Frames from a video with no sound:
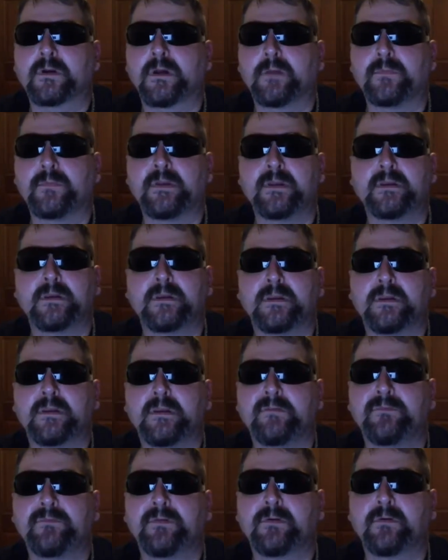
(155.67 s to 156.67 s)
I mean,
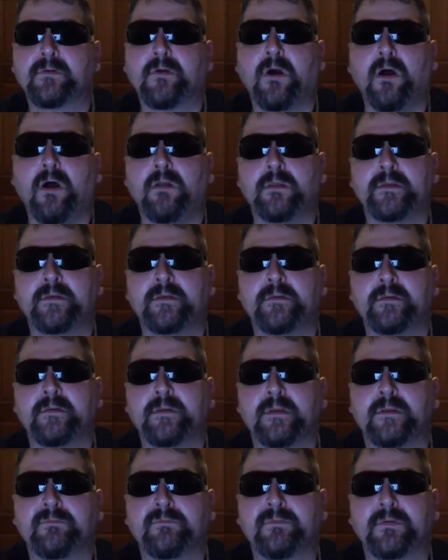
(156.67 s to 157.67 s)
if you're calling,
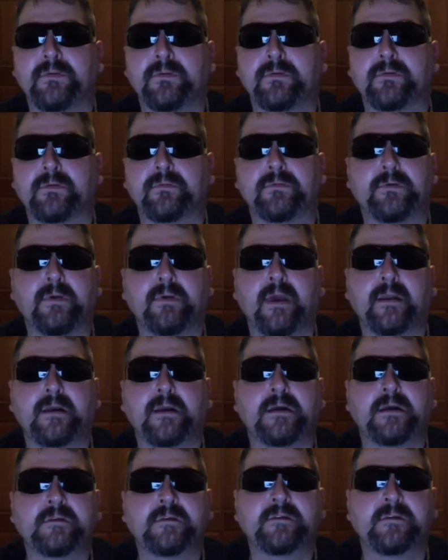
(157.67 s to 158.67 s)
if you got a
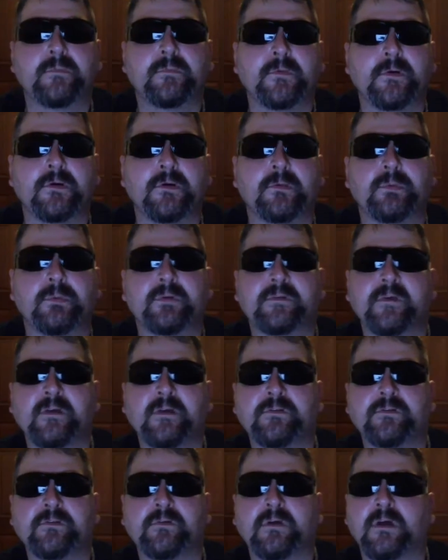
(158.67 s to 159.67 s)
customer or a
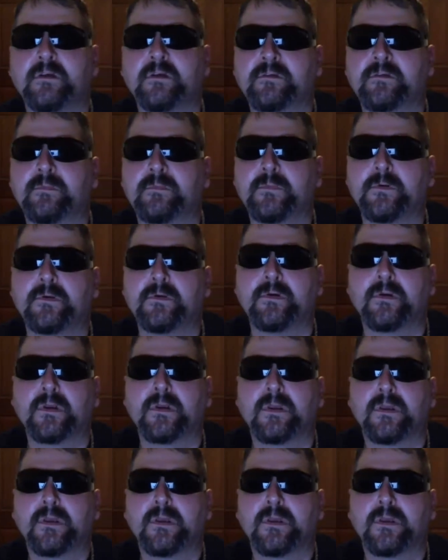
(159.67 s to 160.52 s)
potential customer,